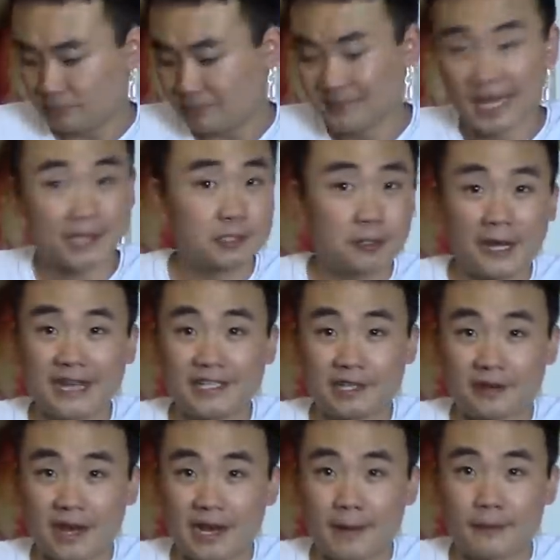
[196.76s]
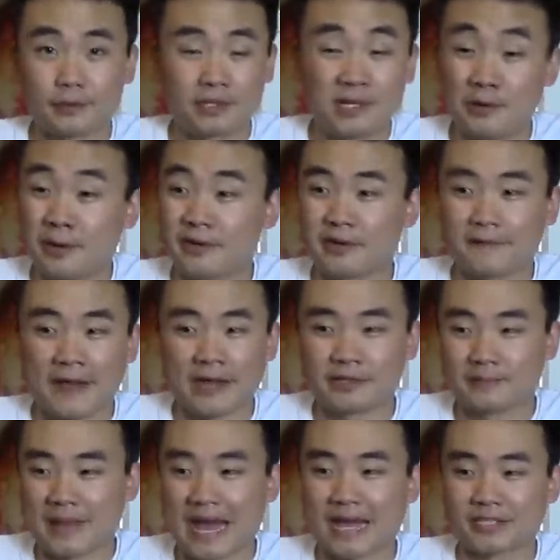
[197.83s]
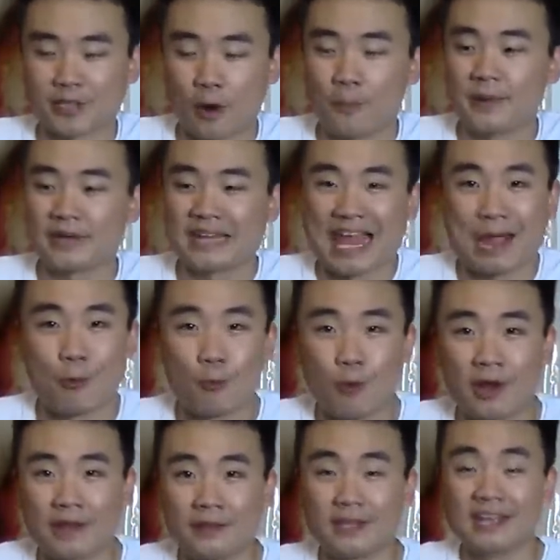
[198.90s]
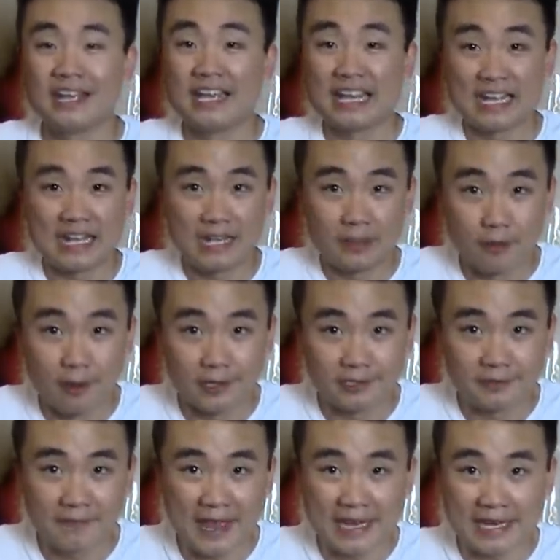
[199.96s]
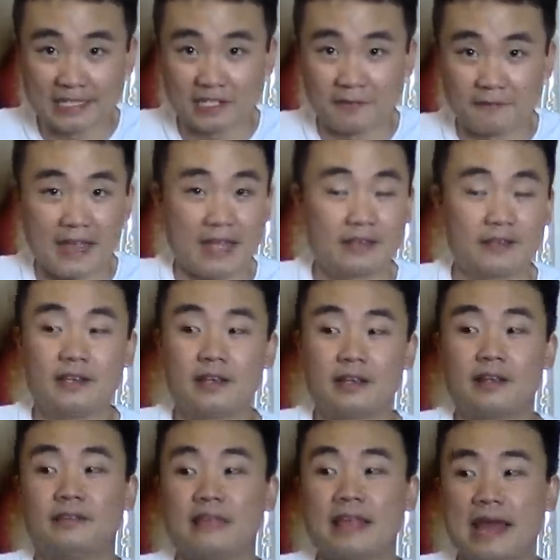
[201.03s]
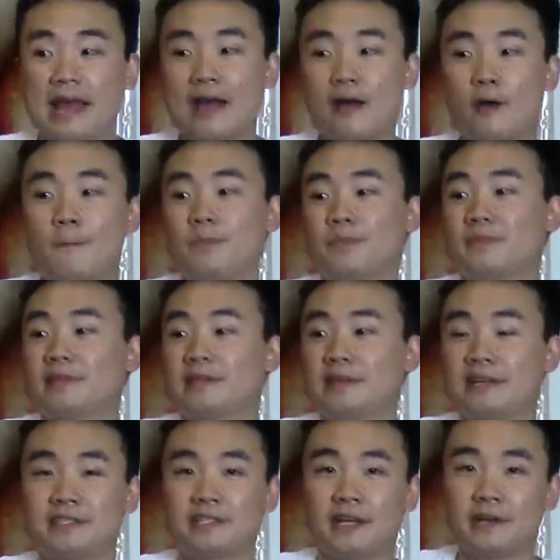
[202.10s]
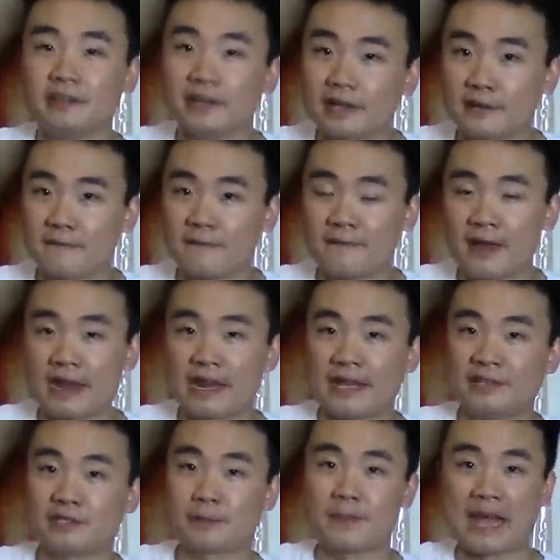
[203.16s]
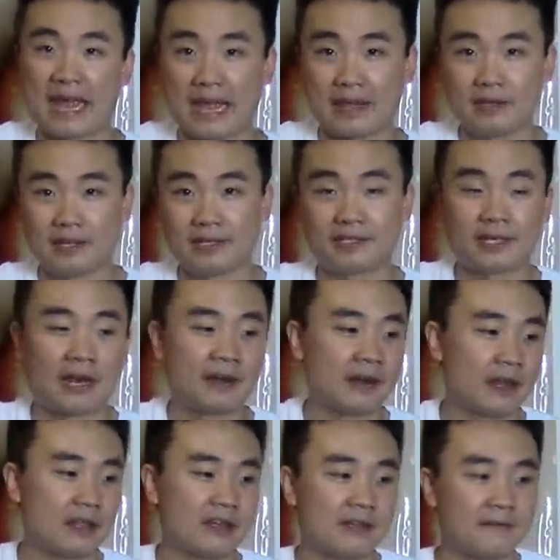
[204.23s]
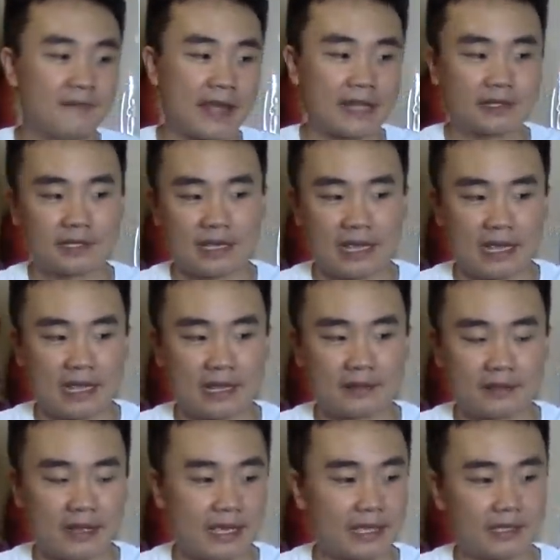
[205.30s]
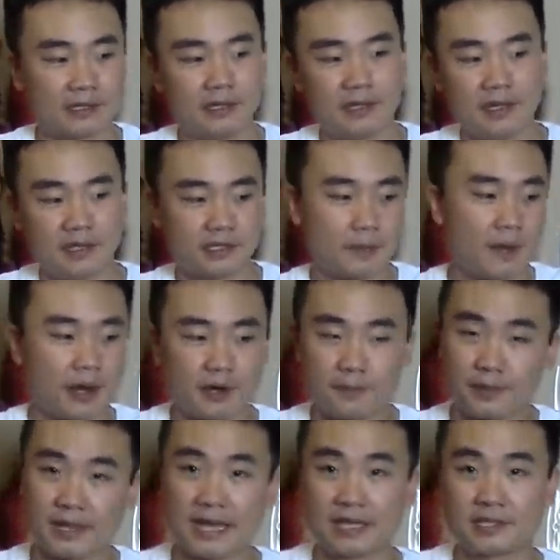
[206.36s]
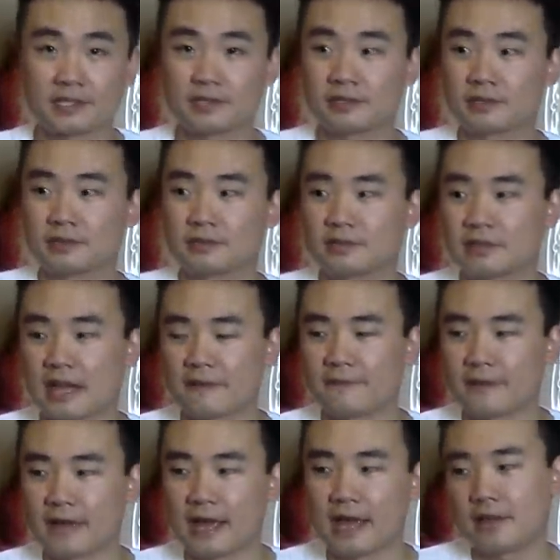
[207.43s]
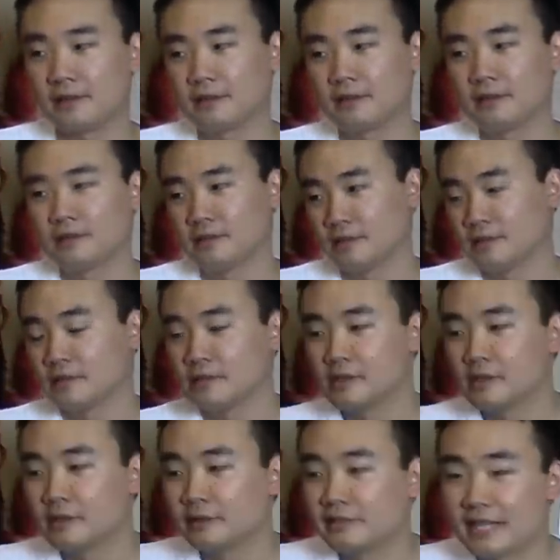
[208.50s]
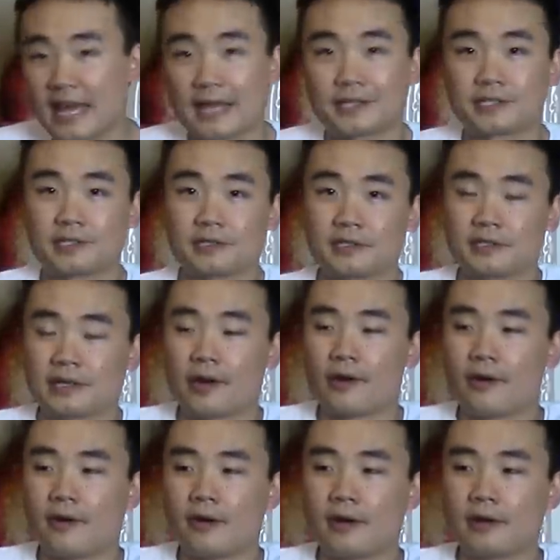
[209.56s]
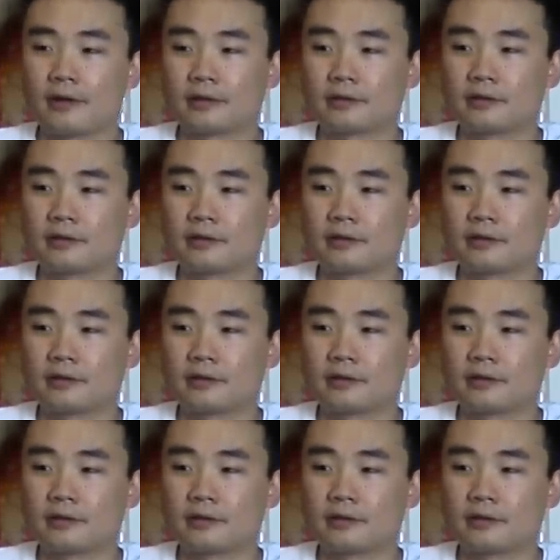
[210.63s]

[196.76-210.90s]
That's crazy, right? 200,000 packs open at one Las Vegas event. Now, is there another event in Japan? Is there another event in like some other place? I forget. Yes, there are.